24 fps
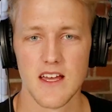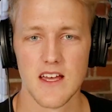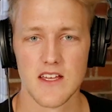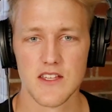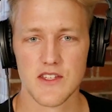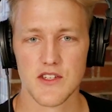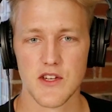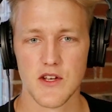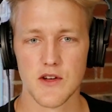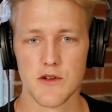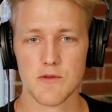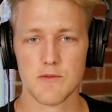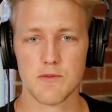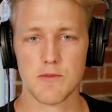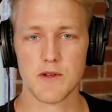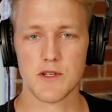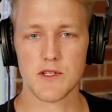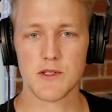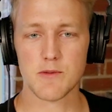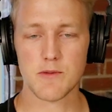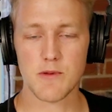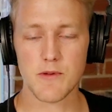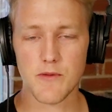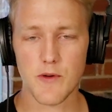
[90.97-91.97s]
So,
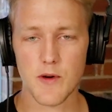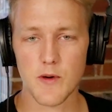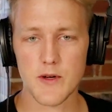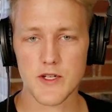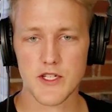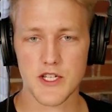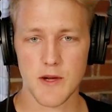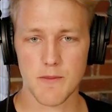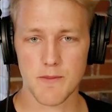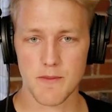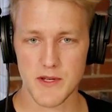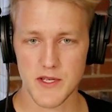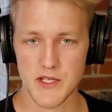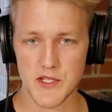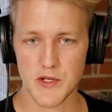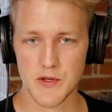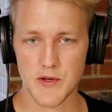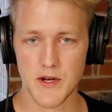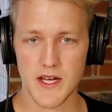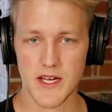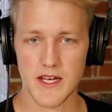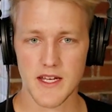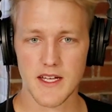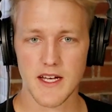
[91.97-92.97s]
just before we jump
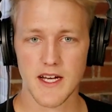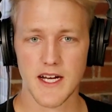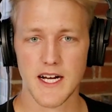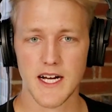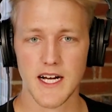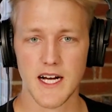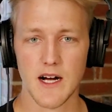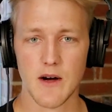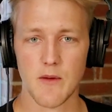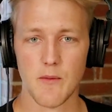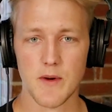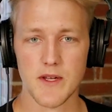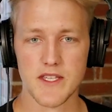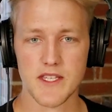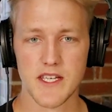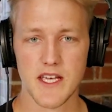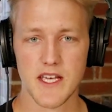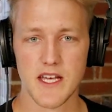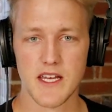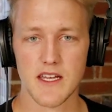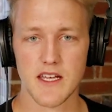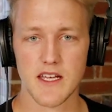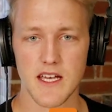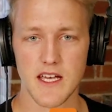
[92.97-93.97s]
into it, uh, let's
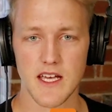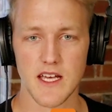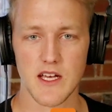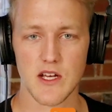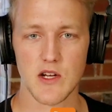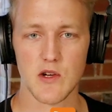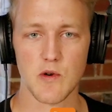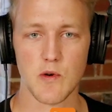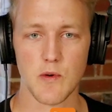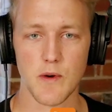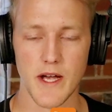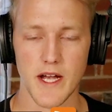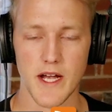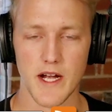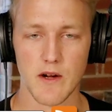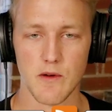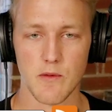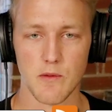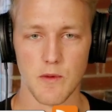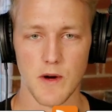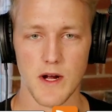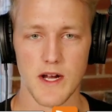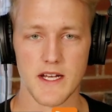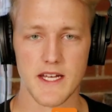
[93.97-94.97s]
get a quick
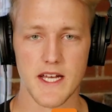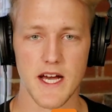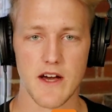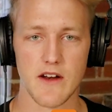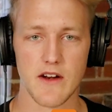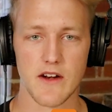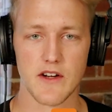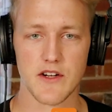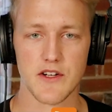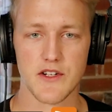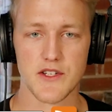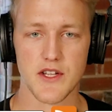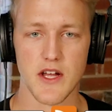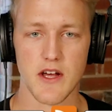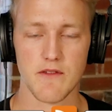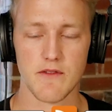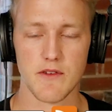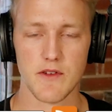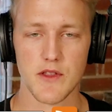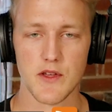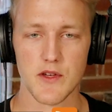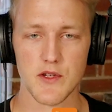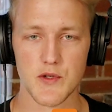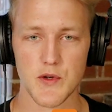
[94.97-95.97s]
rundown on
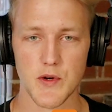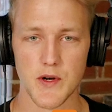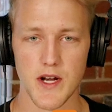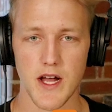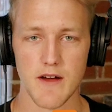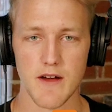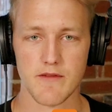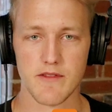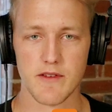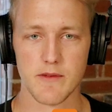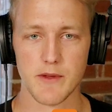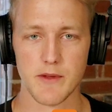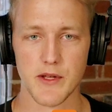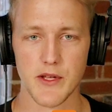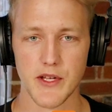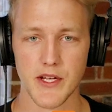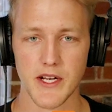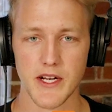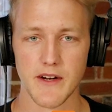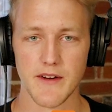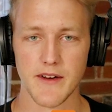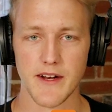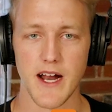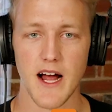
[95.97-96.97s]
yourself for those who are not
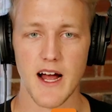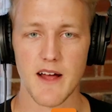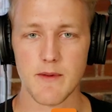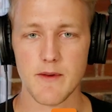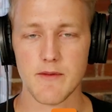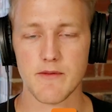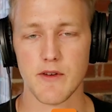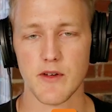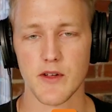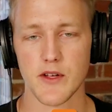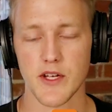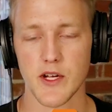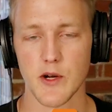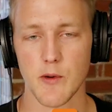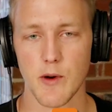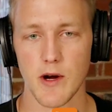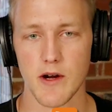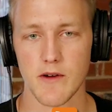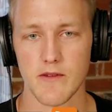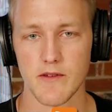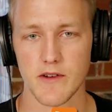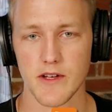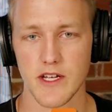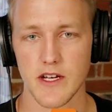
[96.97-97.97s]
familiar. And I've been following your
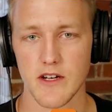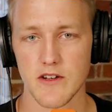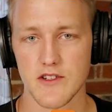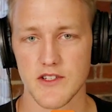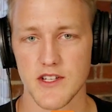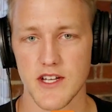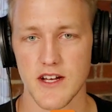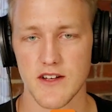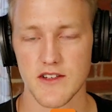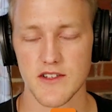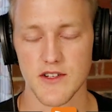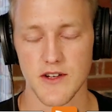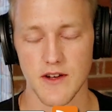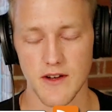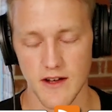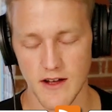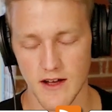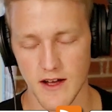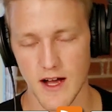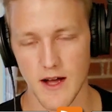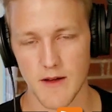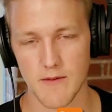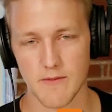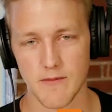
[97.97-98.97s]
work for years now, so
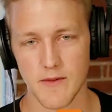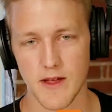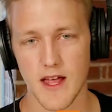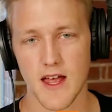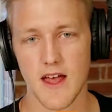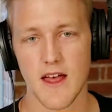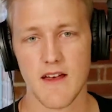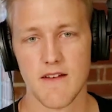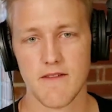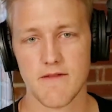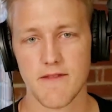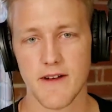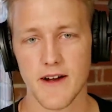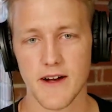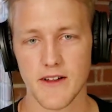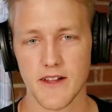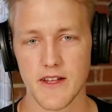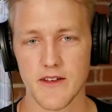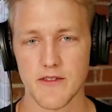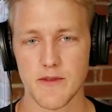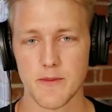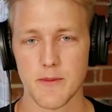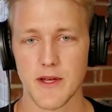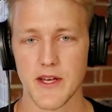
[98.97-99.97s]
I'm
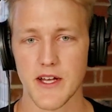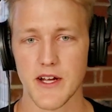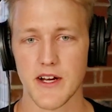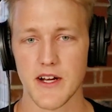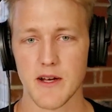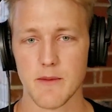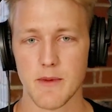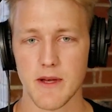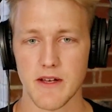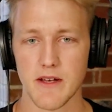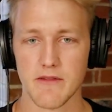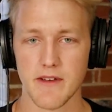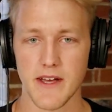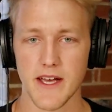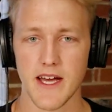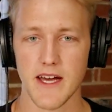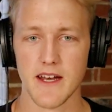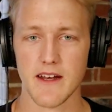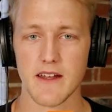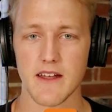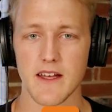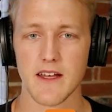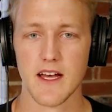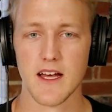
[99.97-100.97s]
fairly familiar and a big
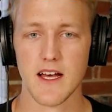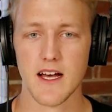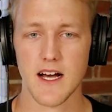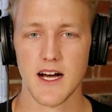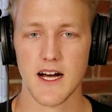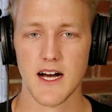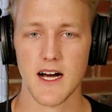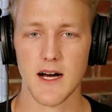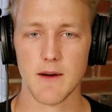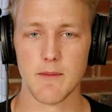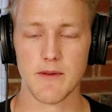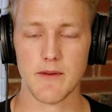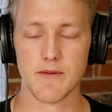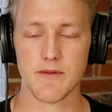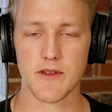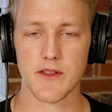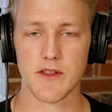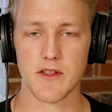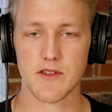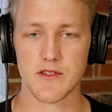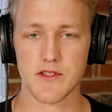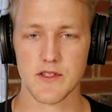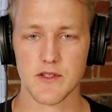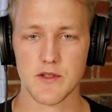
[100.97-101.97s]
fan uh, but for
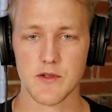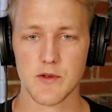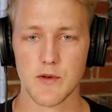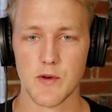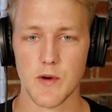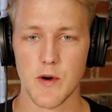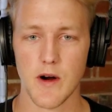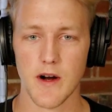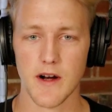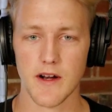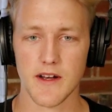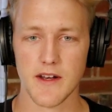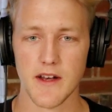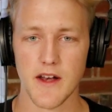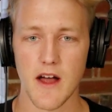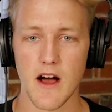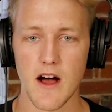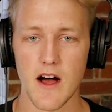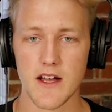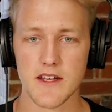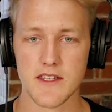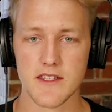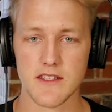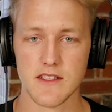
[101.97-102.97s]
those who are
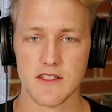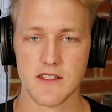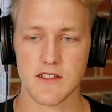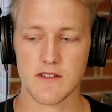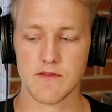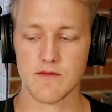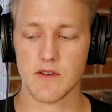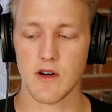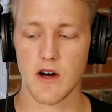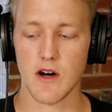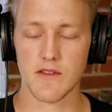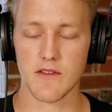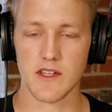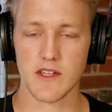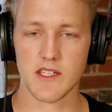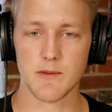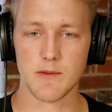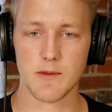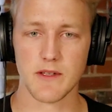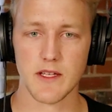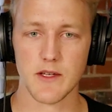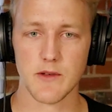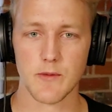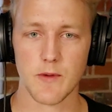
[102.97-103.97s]
not involved
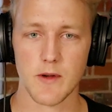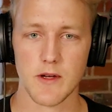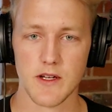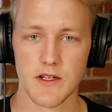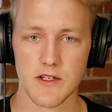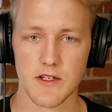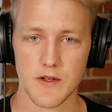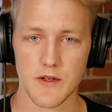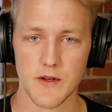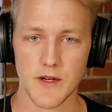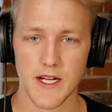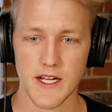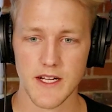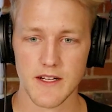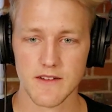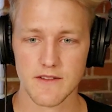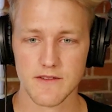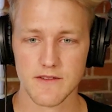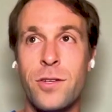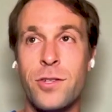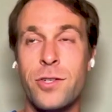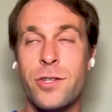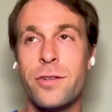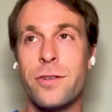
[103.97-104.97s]
intimately with what you're doing.
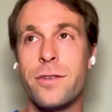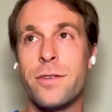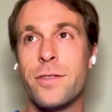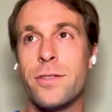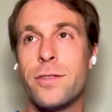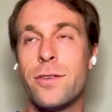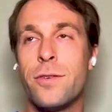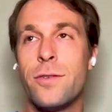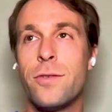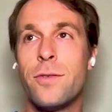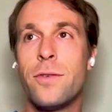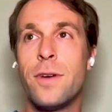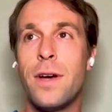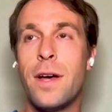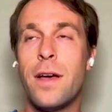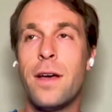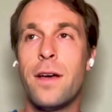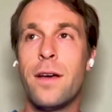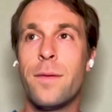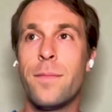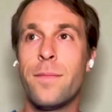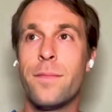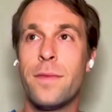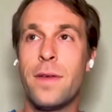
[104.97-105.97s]
Sure. So
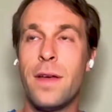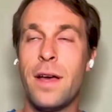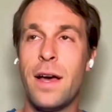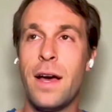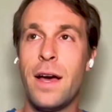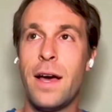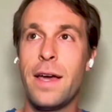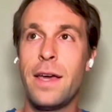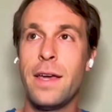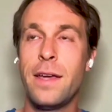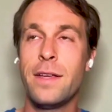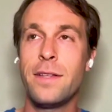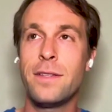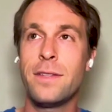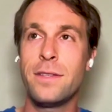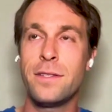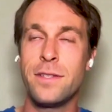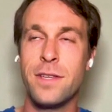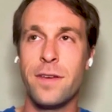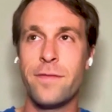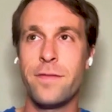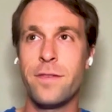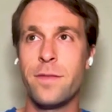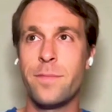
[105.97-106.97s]
um, I
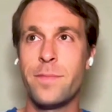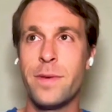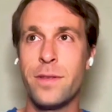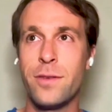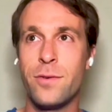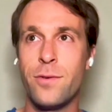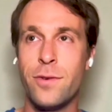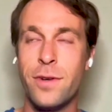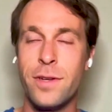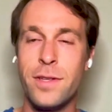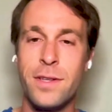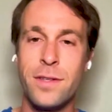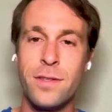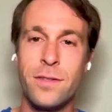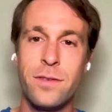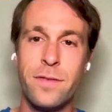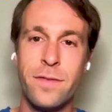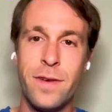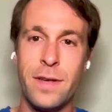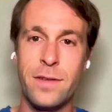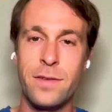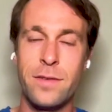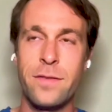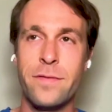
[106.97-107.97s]
discovered Bitcoin in
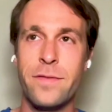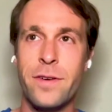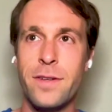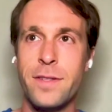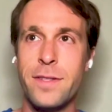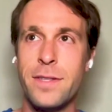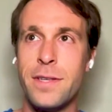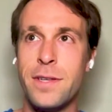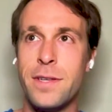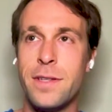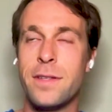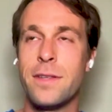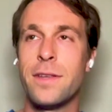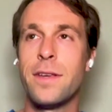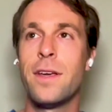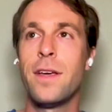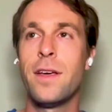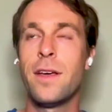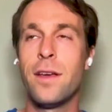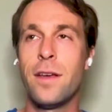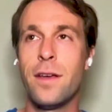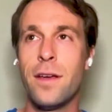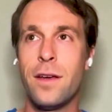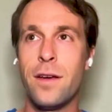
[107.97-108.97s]
2013
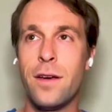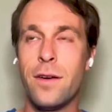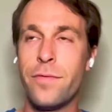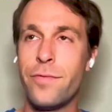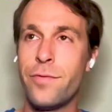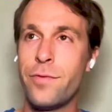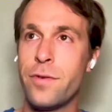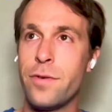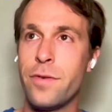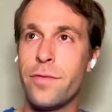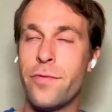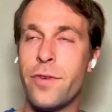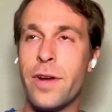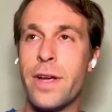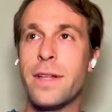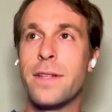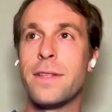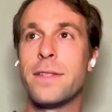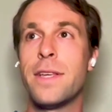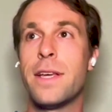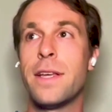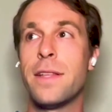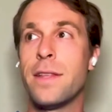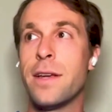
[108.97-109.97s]
uh, through a
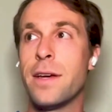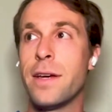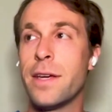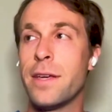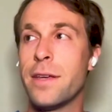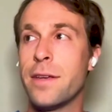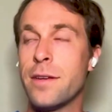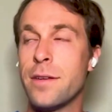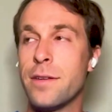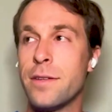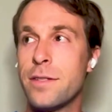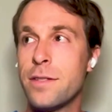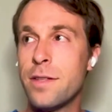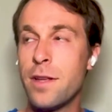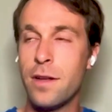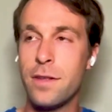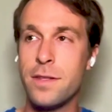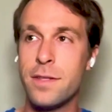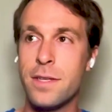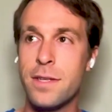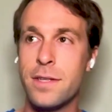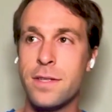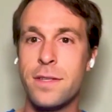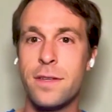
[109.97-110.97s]
friend, and I uh,
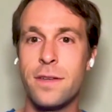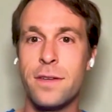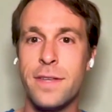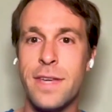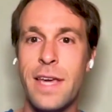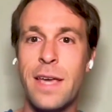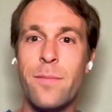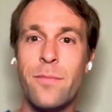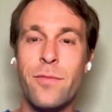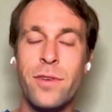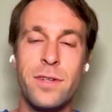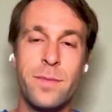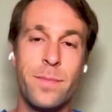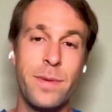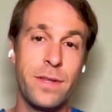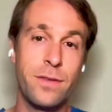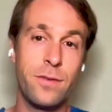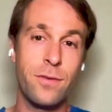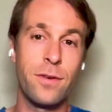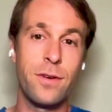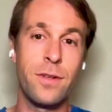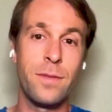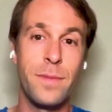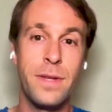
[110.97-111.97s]
started the Cambridge
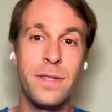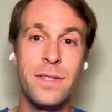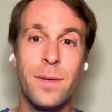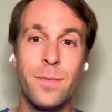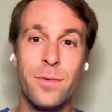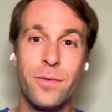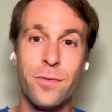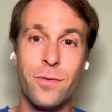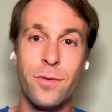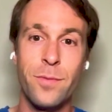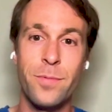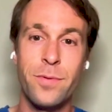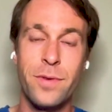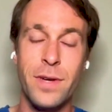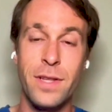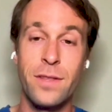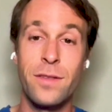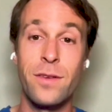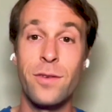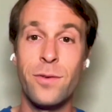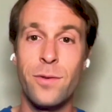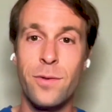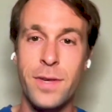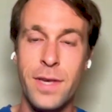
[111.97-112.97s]
Bitcoin Meetup group in
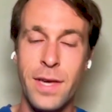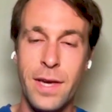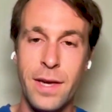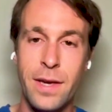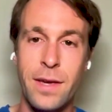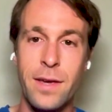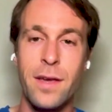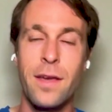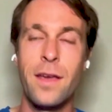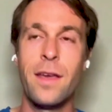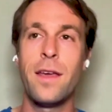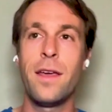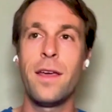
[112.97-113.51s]
the UK,